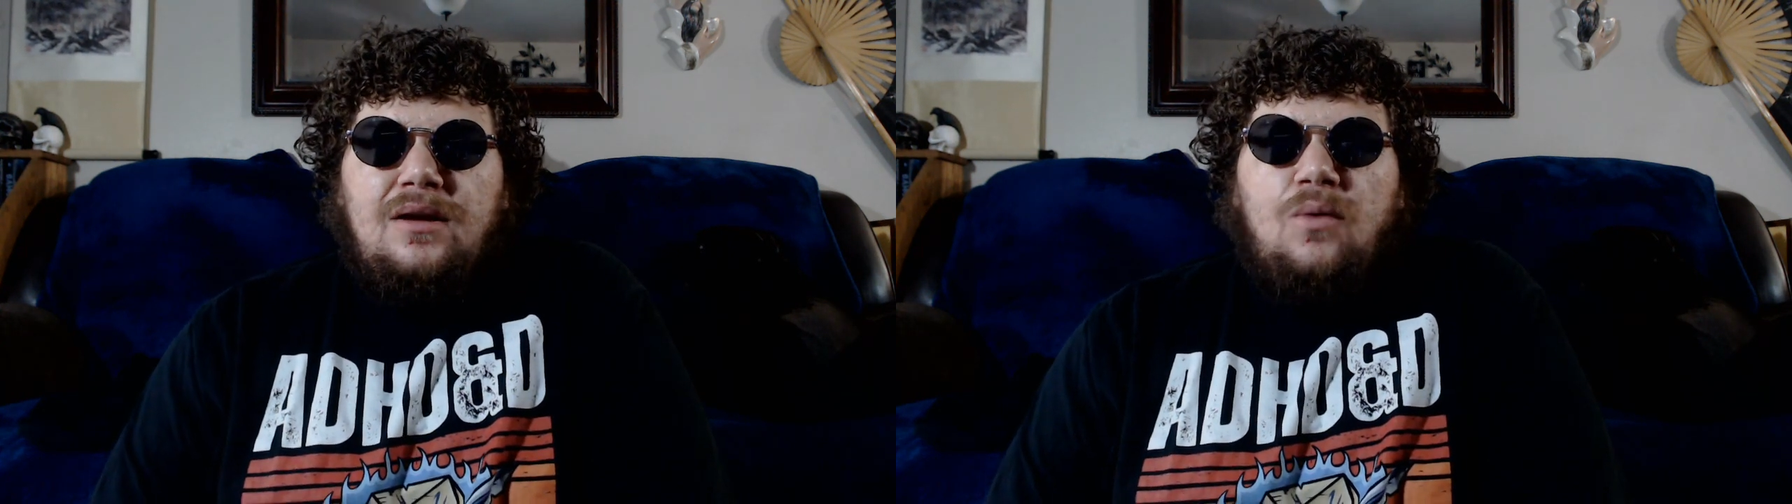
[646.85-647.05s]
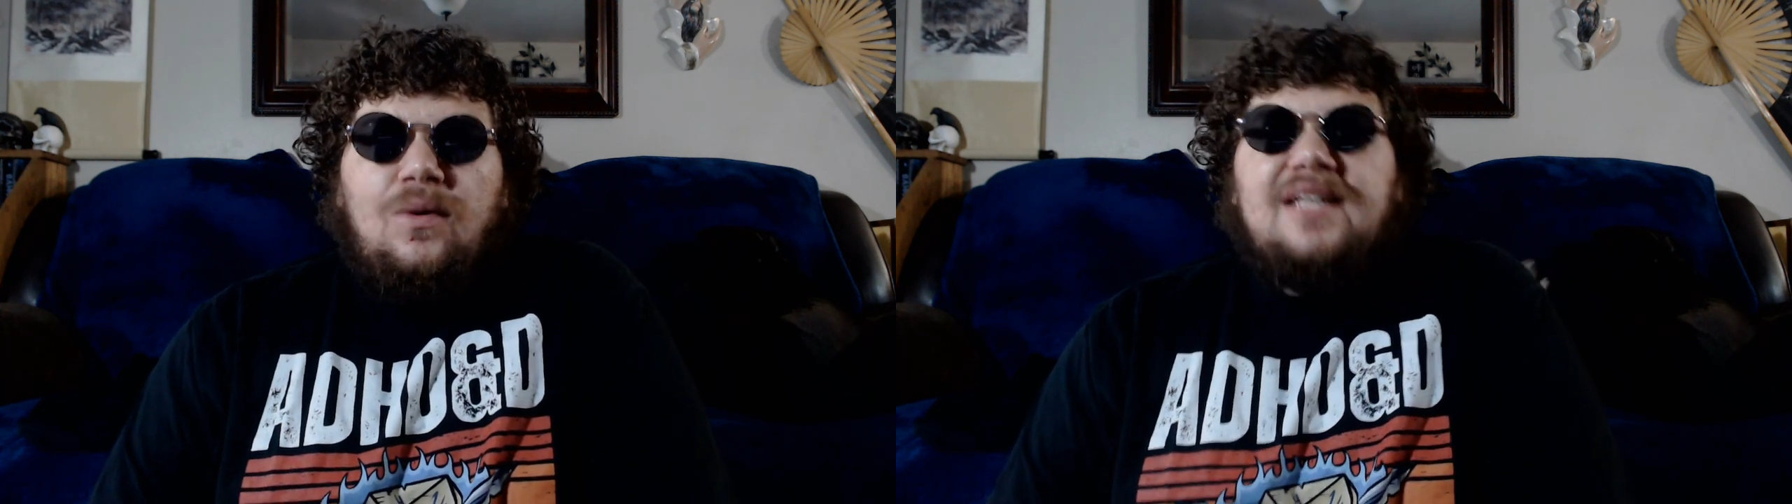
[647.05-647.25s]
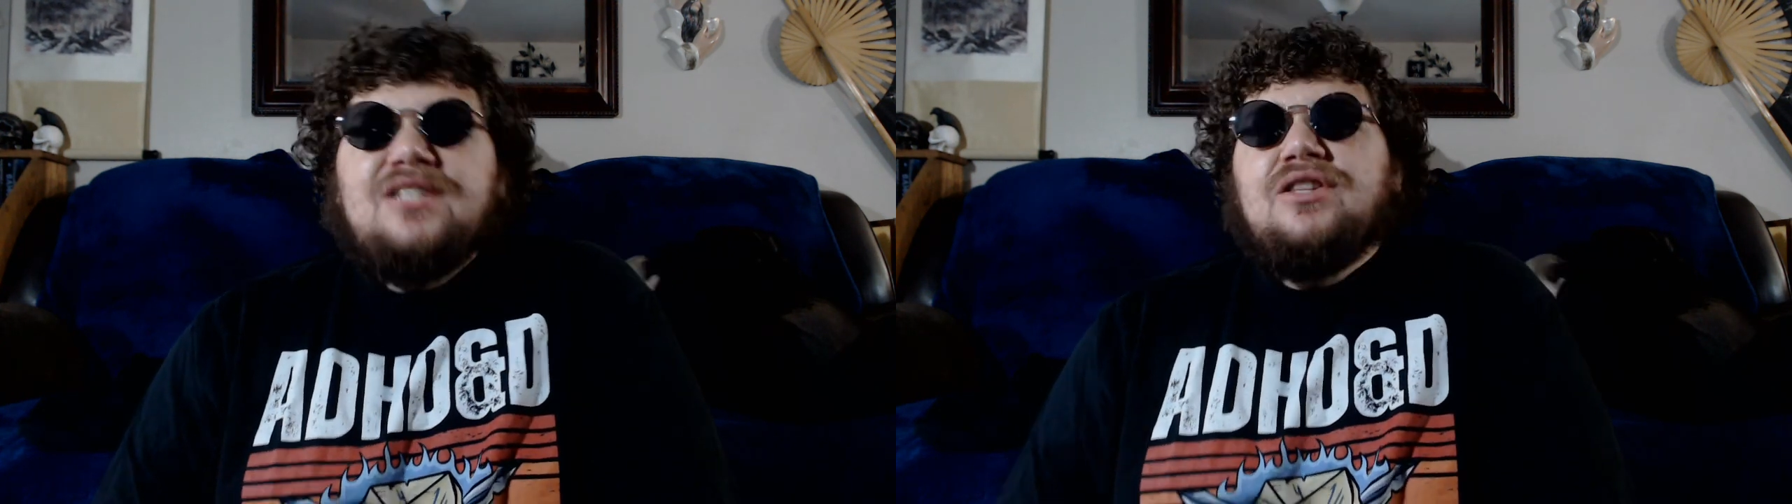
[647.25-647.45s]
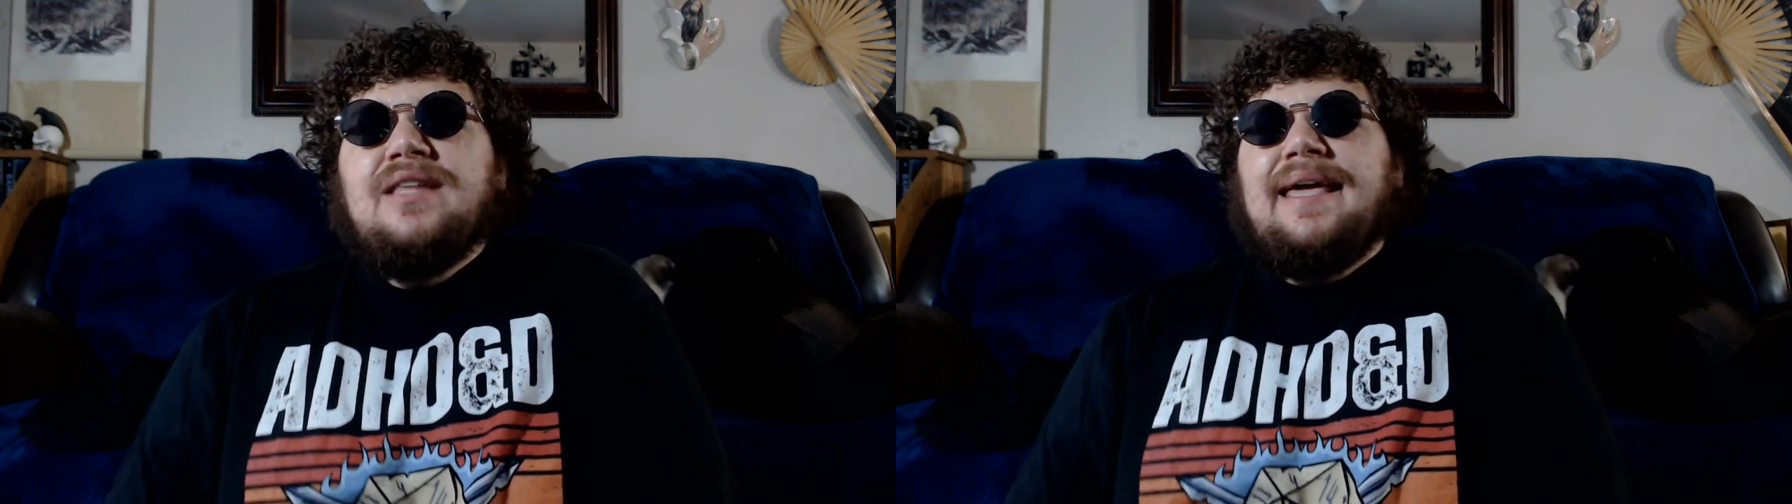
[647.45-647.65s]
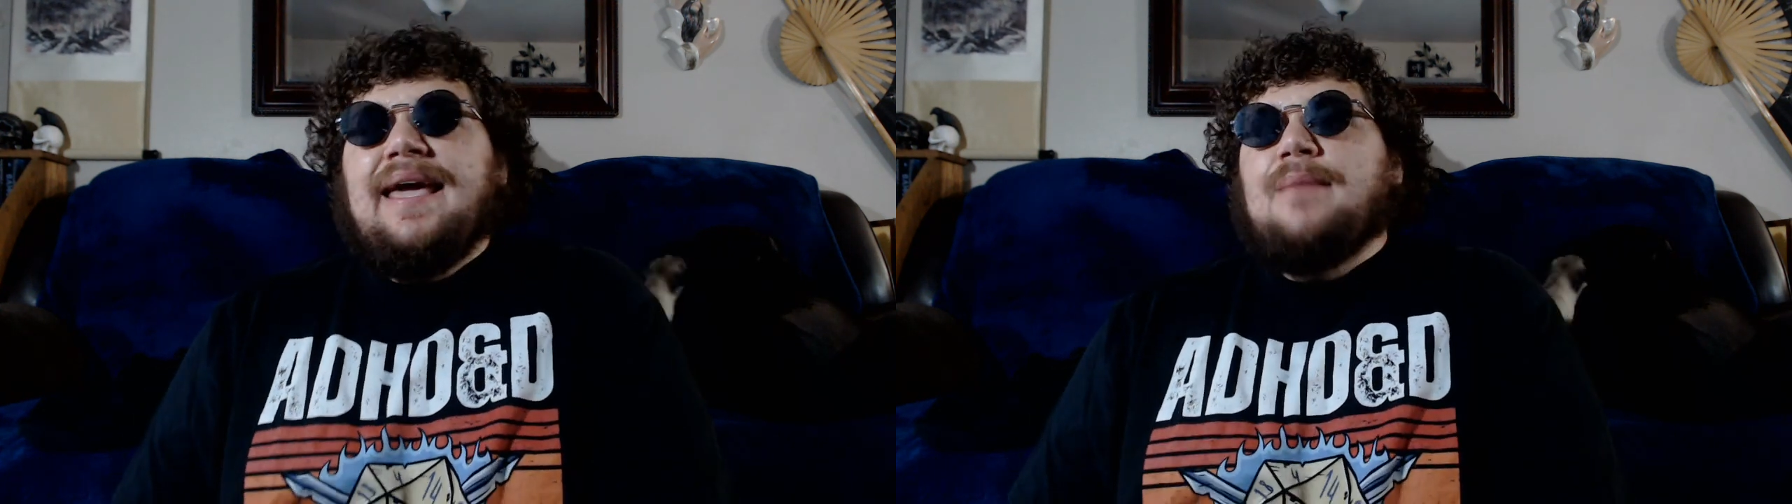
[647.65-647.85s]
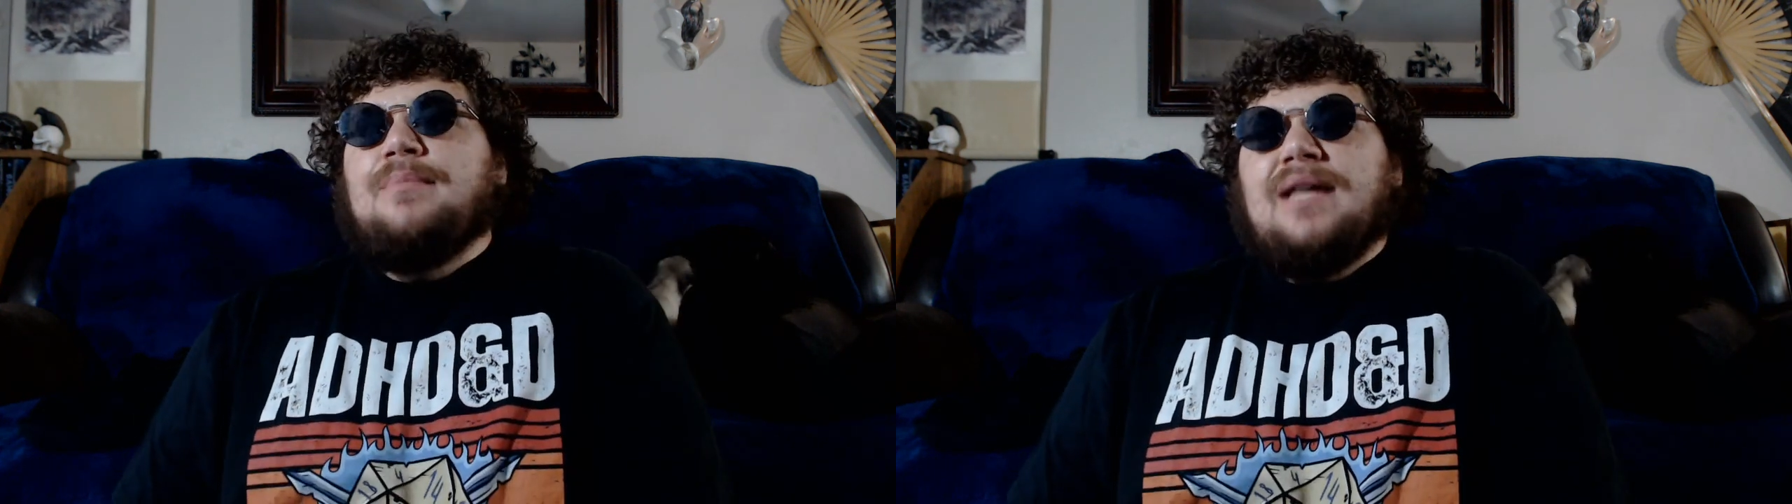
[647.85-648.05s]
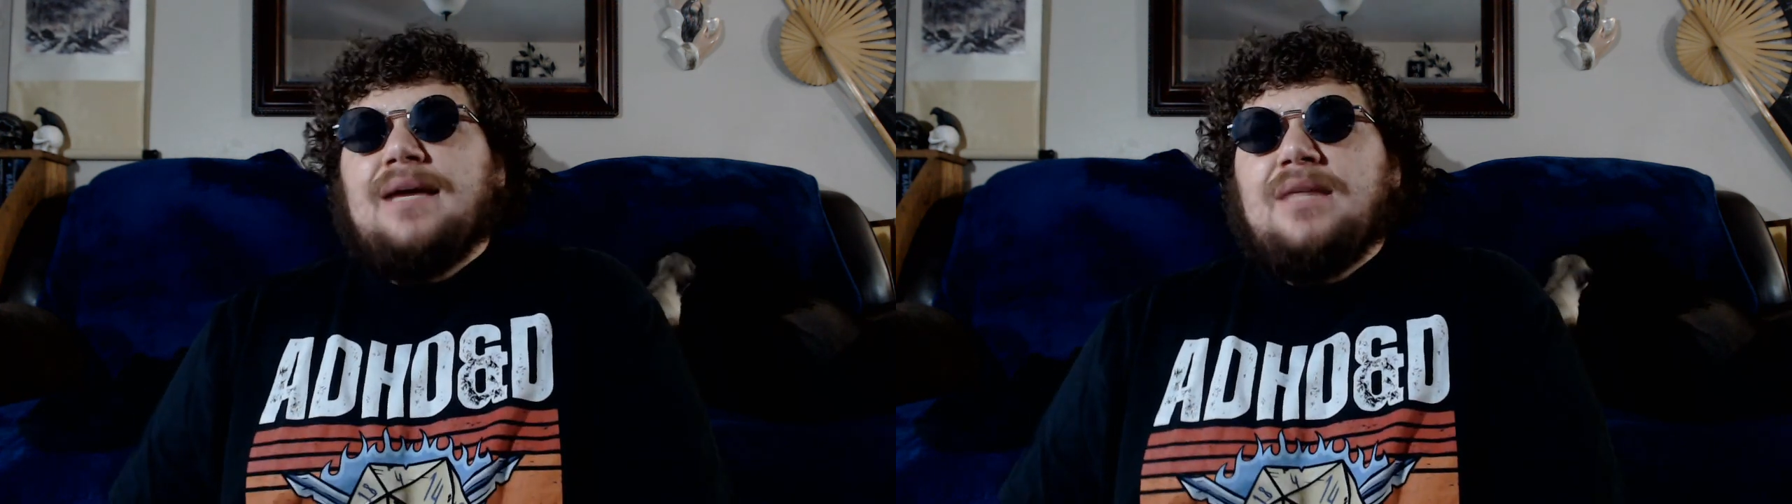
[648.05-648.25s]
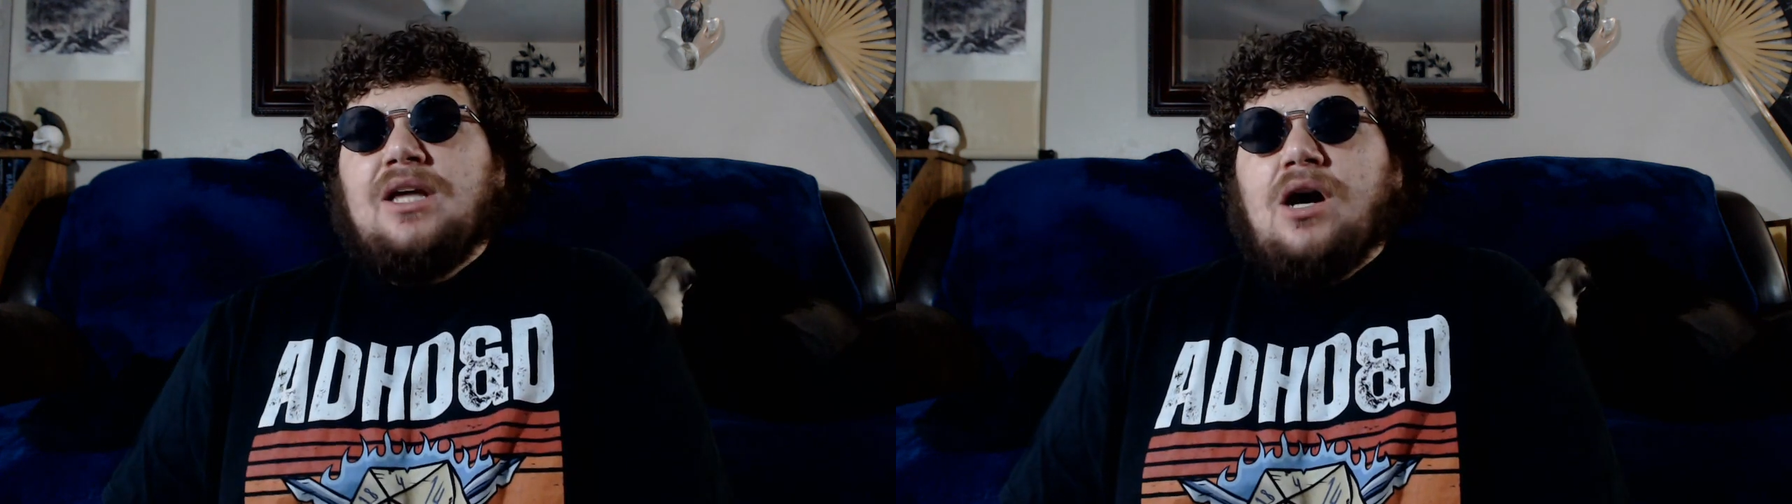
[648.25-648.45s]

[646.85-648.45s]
While I certainly can't blame the